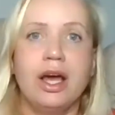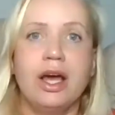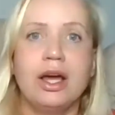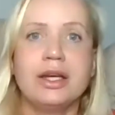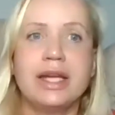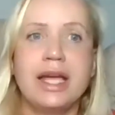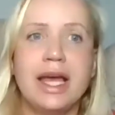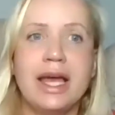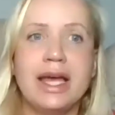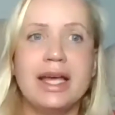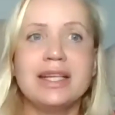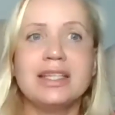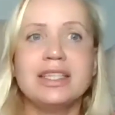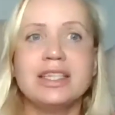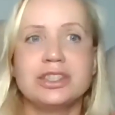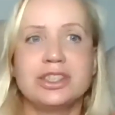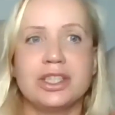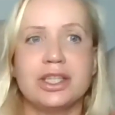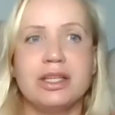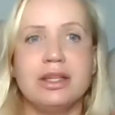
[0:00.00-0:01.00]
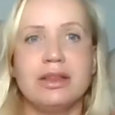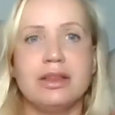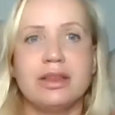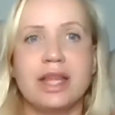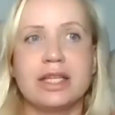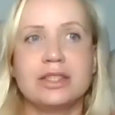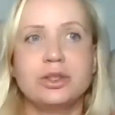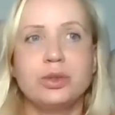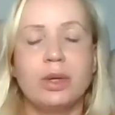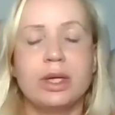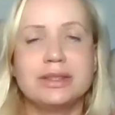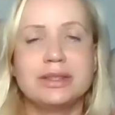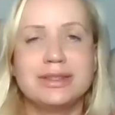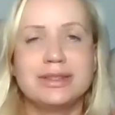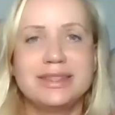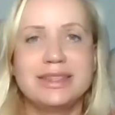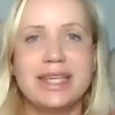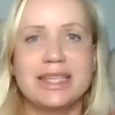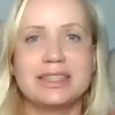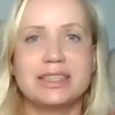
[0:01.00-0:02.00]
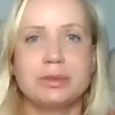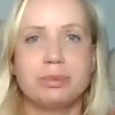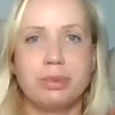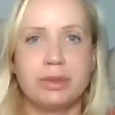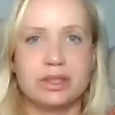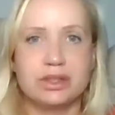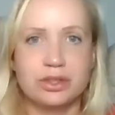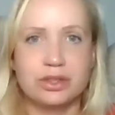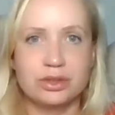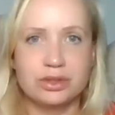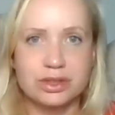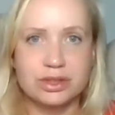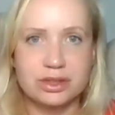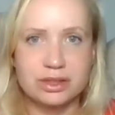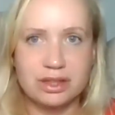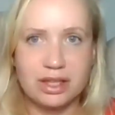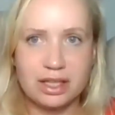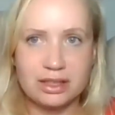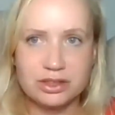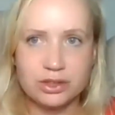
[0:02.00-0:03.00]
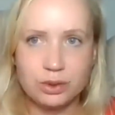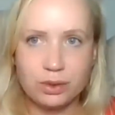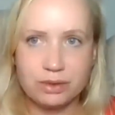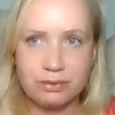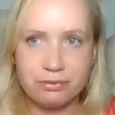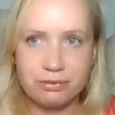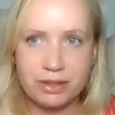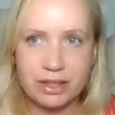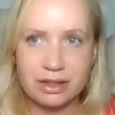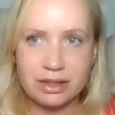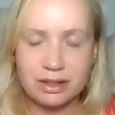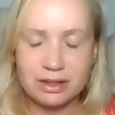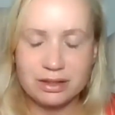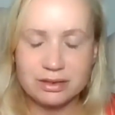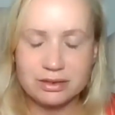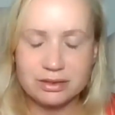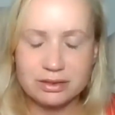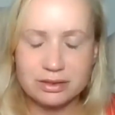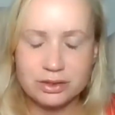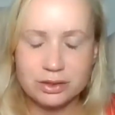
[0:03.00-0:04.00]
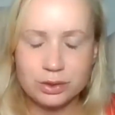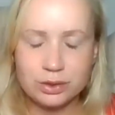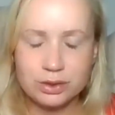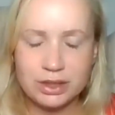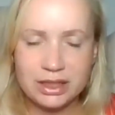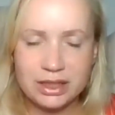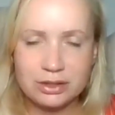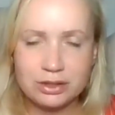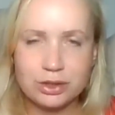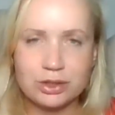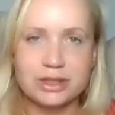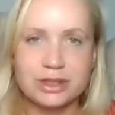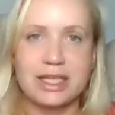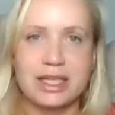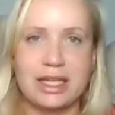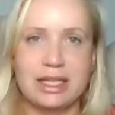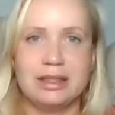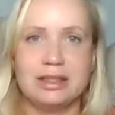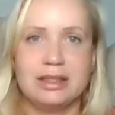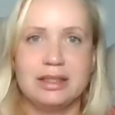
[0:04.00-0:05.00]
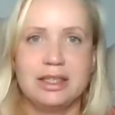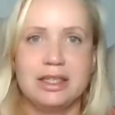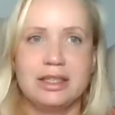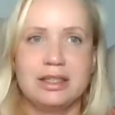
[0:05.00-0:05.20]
an energy that you are desperate to, that you feel you need to sell.